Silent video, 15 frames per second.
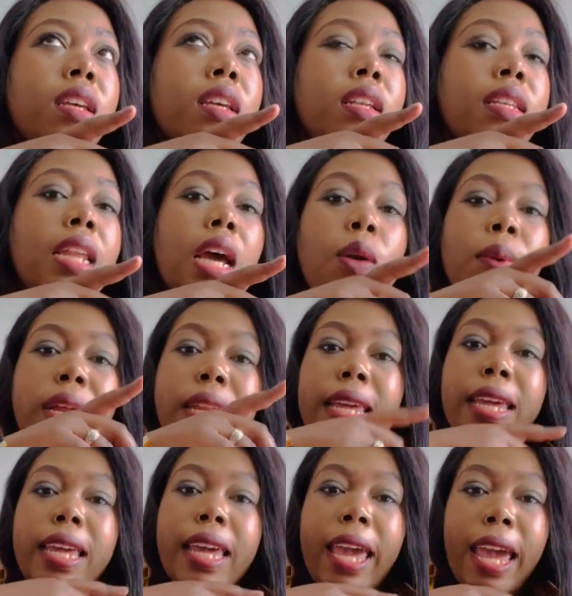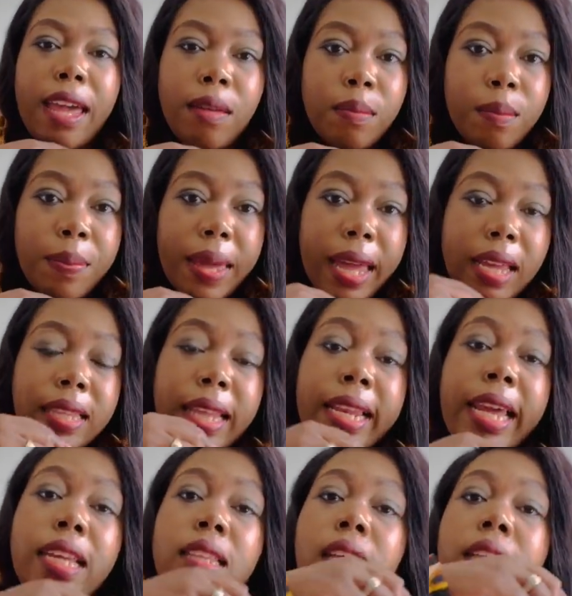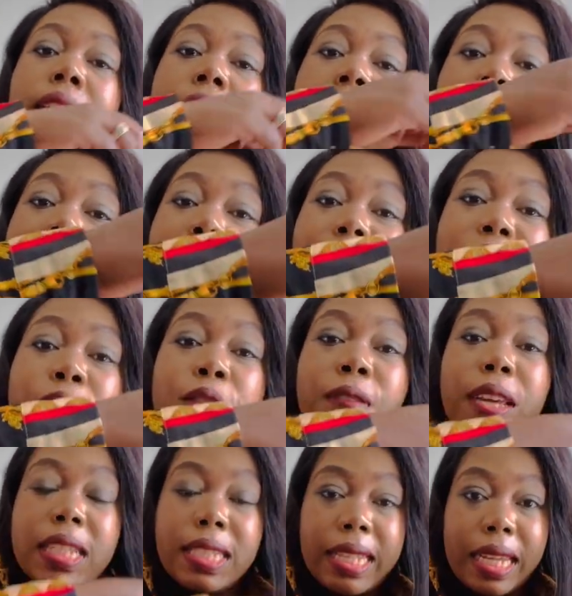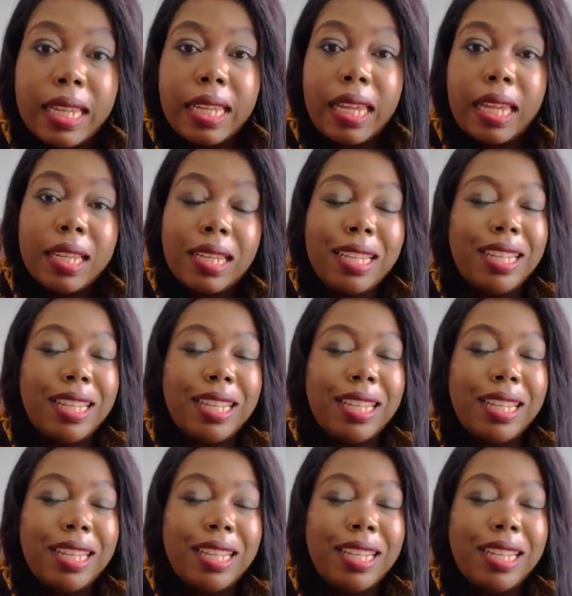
Now, when he came back, the car reversed again.